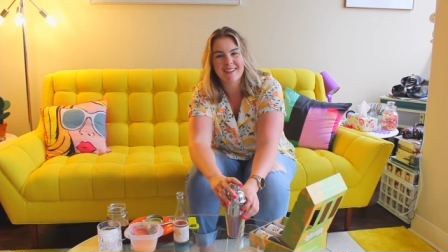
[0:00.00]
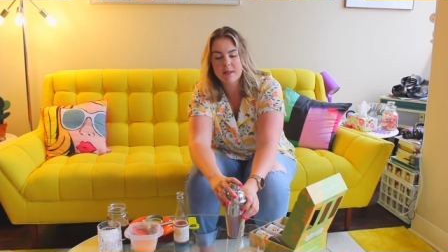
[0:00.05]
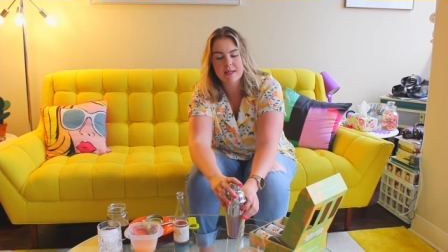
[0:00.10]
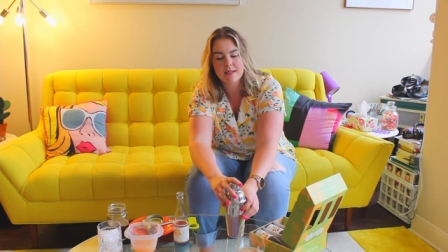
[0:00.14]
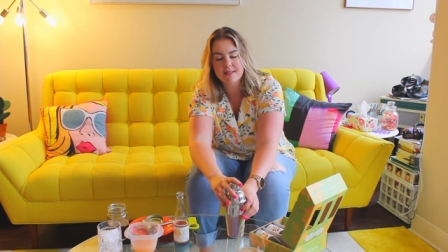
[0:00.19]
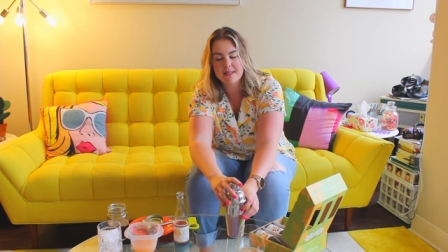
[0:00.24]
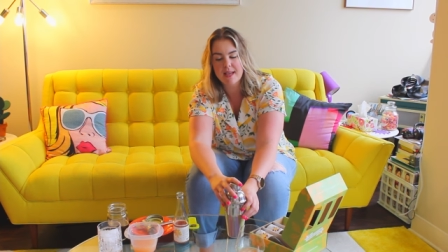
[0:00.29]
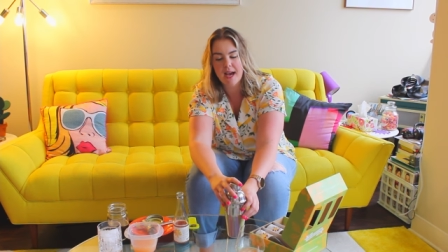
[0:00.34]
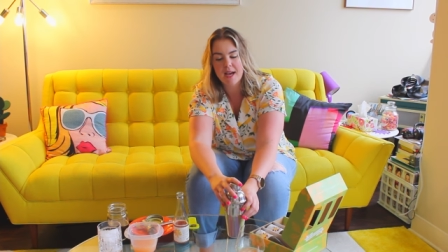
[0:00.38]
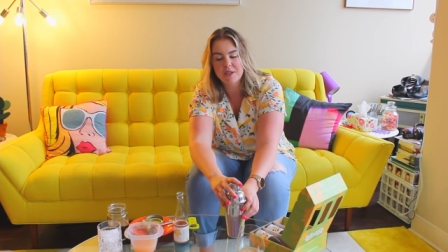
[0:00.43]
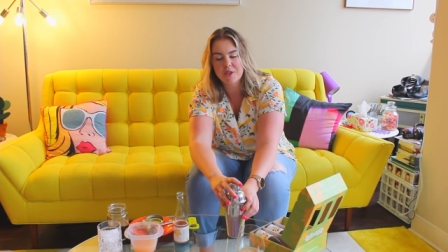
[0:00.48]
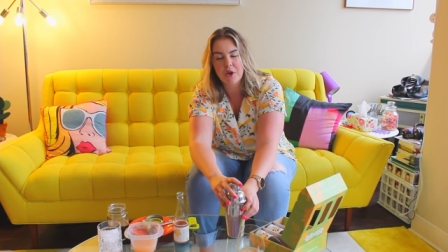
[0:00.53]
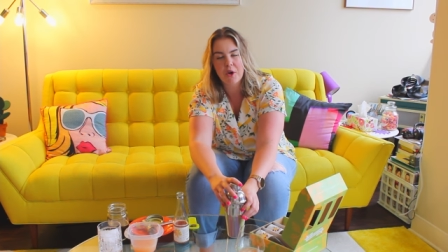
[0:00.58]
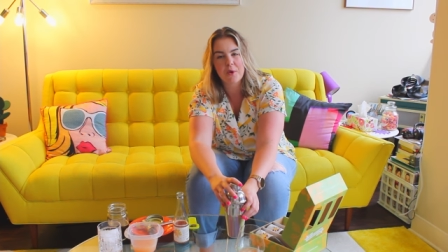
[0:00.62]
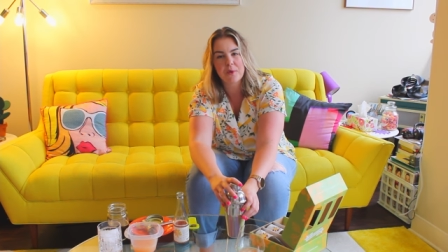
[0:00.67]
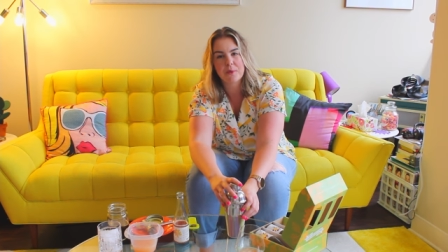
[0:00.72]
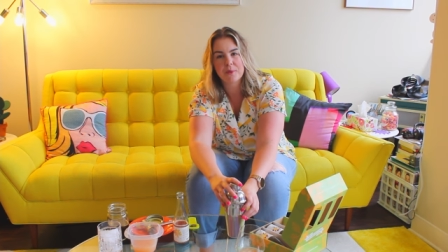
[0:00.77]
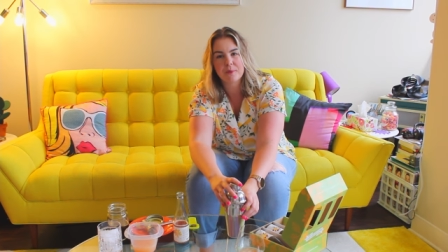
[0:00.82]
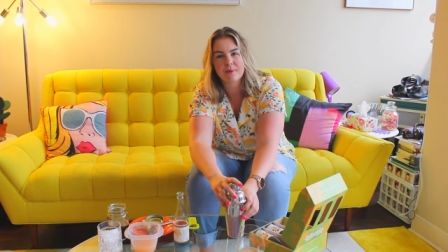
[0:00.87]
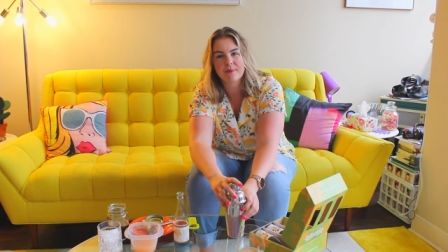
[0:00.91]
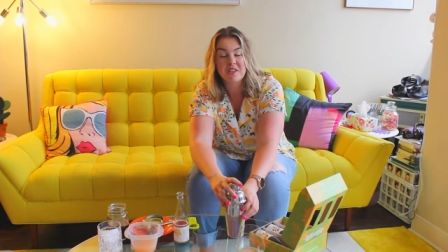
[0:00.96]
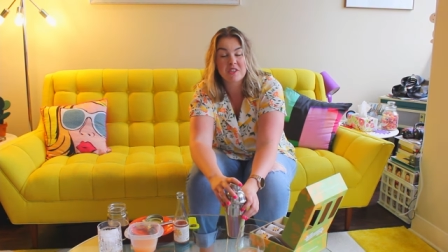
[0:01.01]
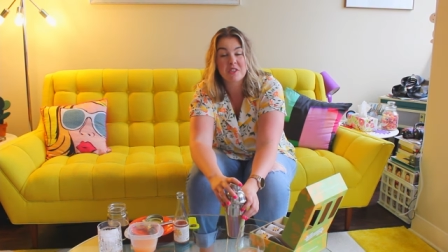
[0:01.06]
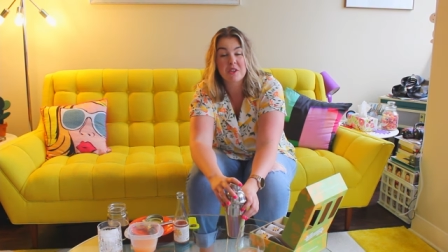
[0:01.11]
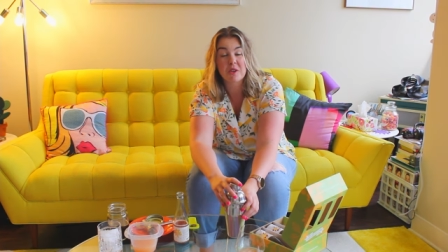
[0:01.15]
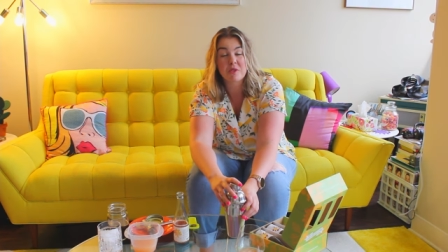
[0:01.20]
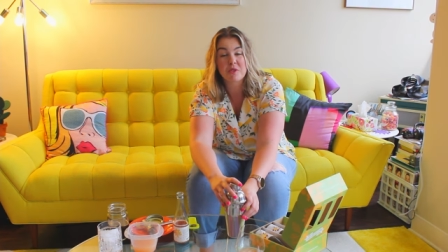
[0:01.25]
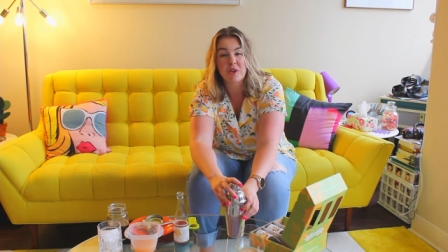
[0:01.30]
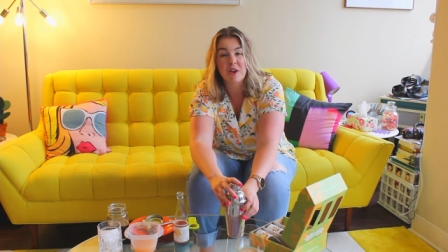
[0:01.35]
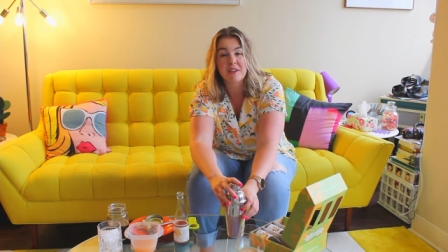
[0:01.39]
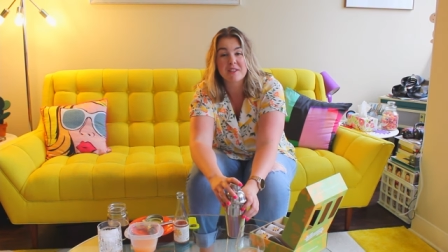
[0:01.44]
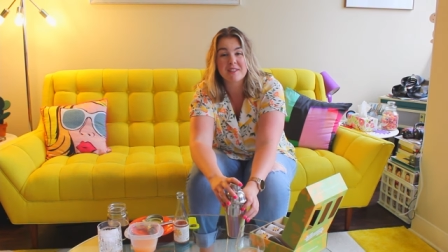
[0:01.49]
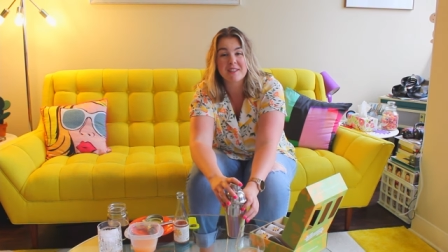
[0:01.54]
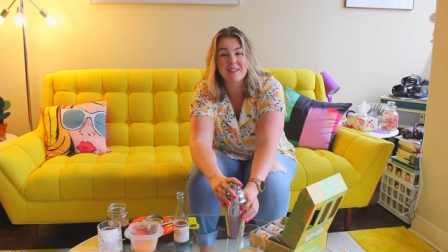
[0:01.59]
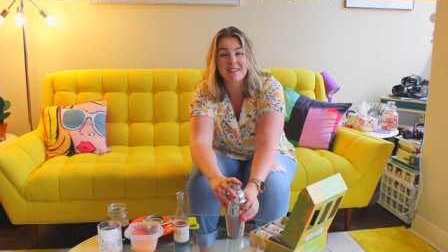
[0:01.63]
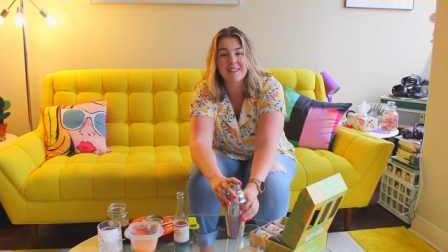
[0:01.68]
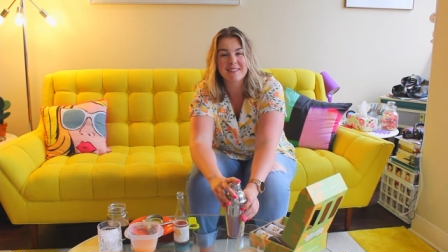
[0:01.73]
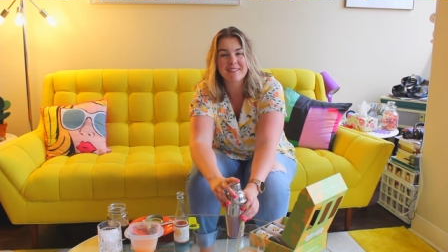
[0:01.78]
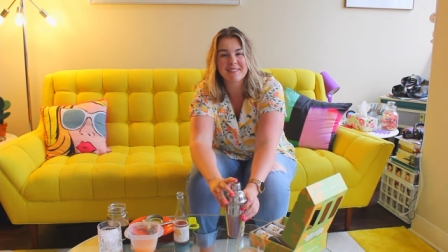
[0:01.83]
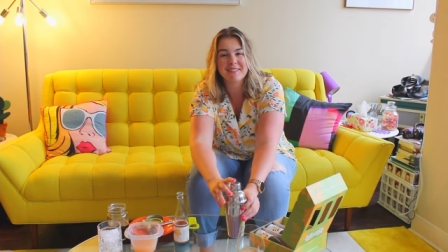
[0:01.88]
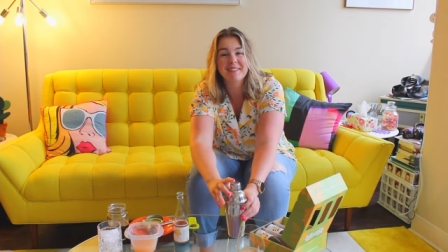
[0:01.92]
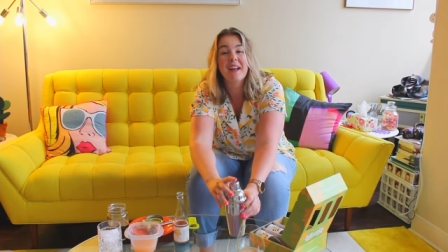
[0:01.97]
because I just don't trust
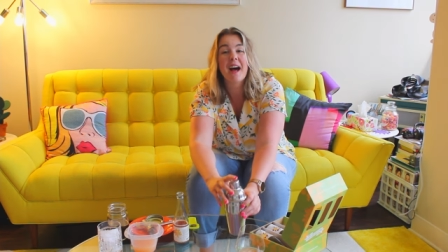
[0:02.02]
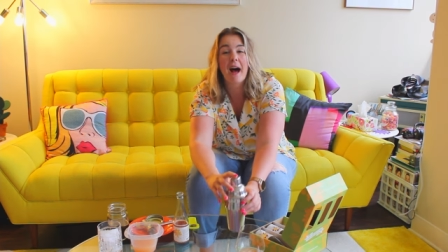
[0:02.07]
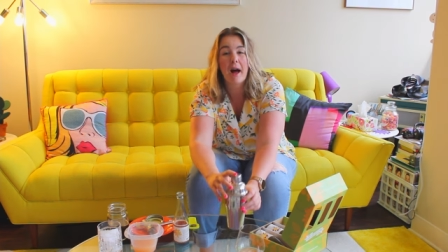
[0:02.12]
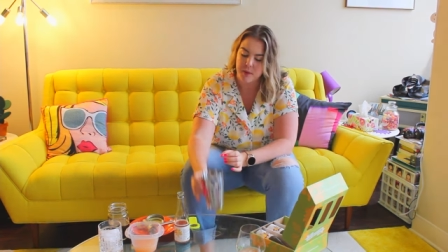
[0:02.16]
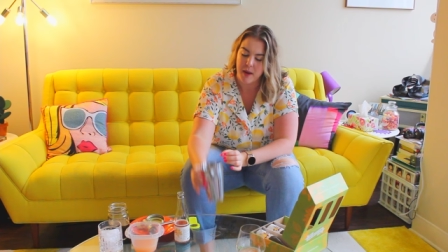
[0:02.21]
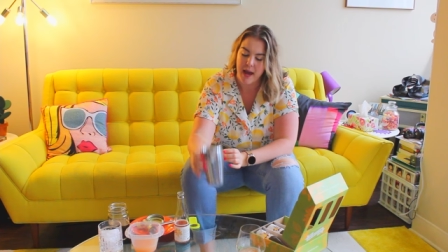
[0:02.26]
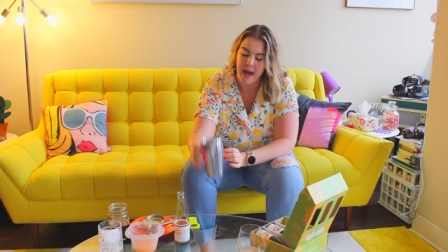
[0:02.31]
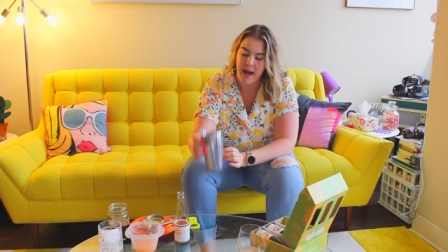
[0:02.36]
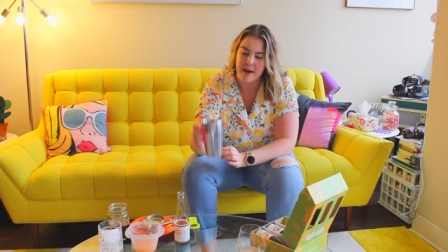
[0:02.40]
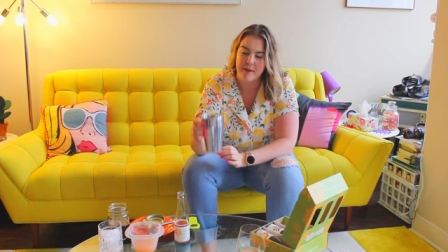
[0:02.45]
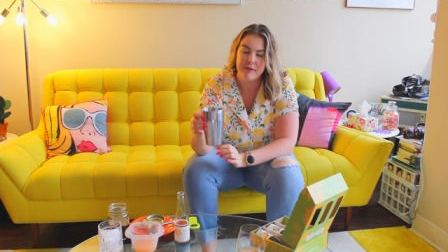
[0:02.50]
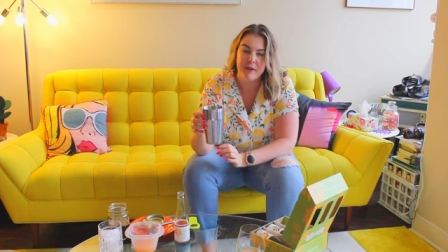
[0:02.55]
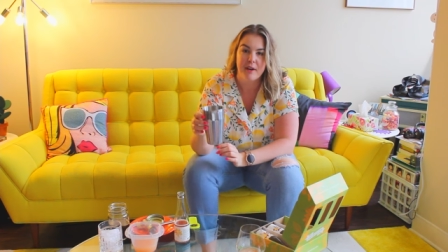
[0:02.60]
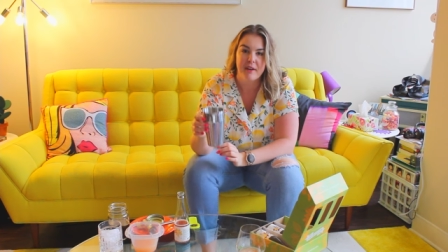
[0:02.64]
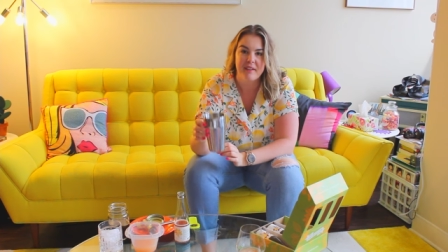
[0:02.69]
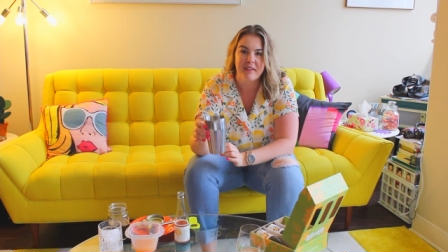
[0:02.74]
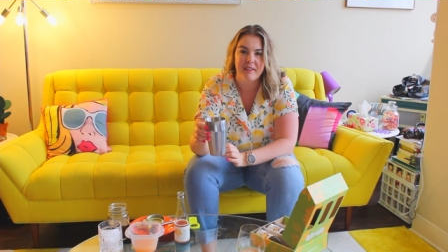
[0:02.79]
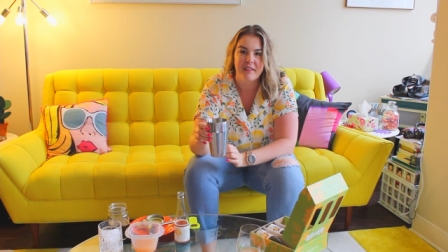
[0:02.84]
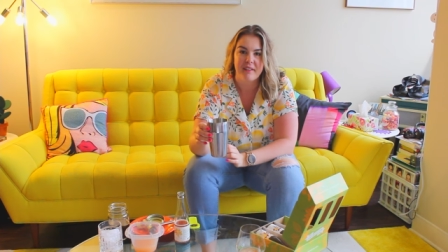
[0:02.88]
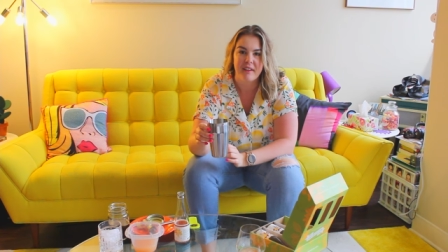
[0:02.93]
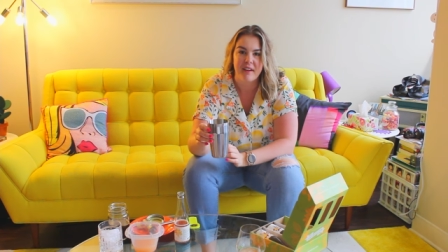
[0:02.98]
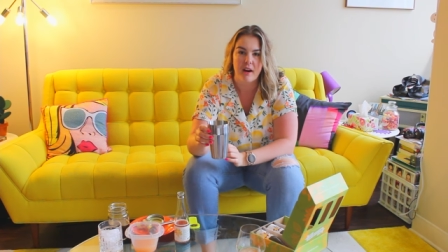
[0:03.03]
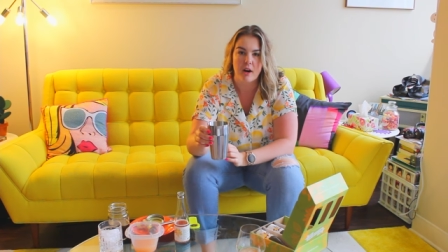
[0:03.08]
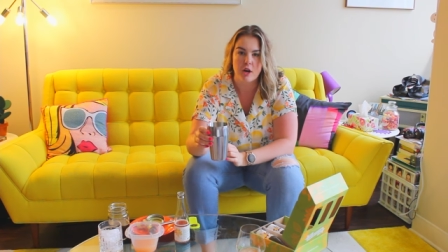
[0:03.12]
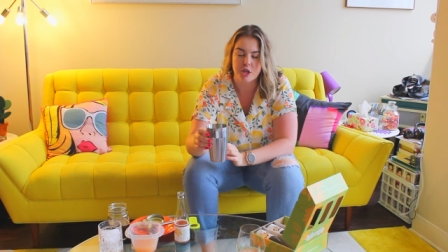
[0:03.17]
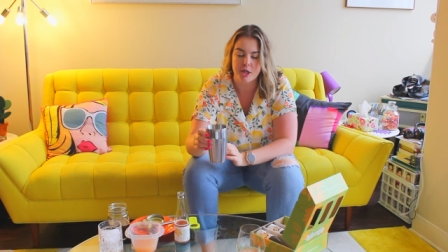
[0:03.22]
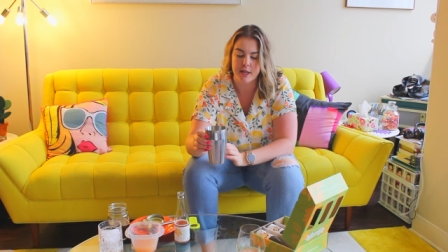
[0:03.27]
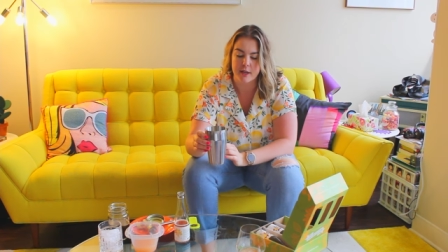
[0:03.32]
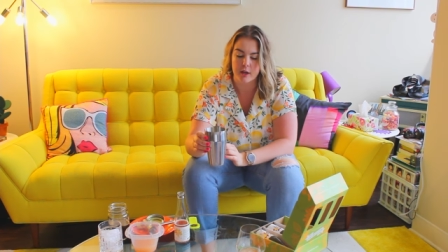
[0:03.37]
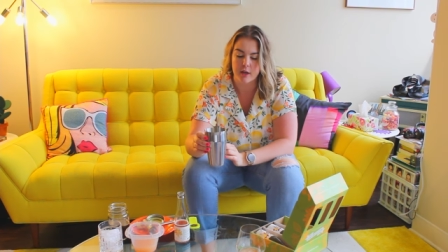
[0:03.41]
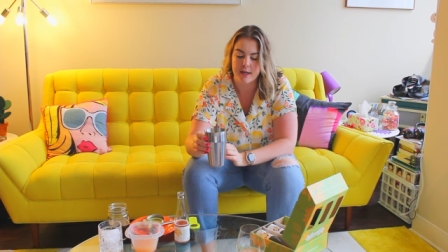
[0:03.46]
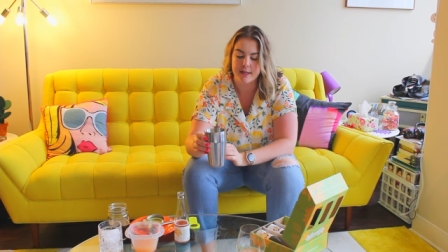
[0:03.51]
it. So I have our shaker.